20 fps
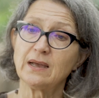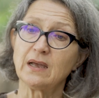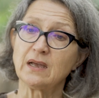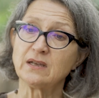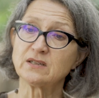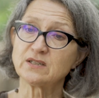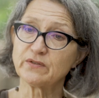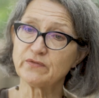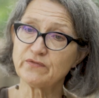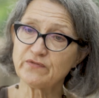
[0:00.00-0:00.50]

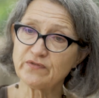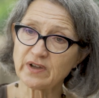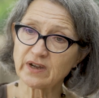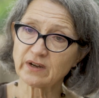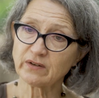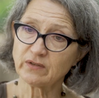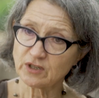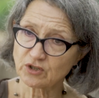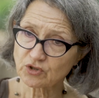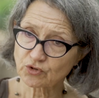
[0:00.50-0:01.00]
is a
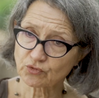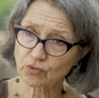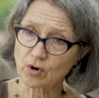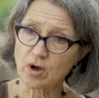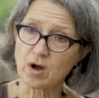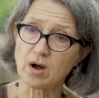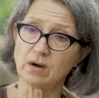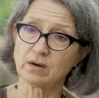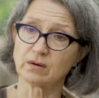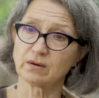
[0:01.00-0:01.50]
very
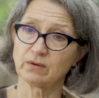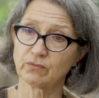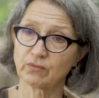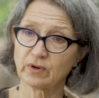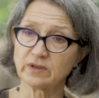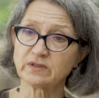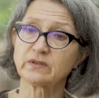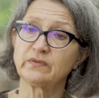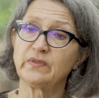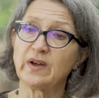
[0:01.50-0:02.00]
strong
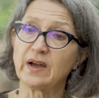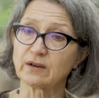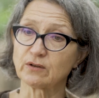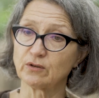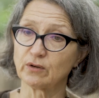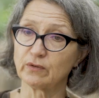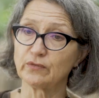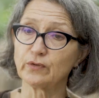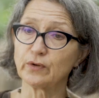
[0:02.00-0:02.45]
risk factor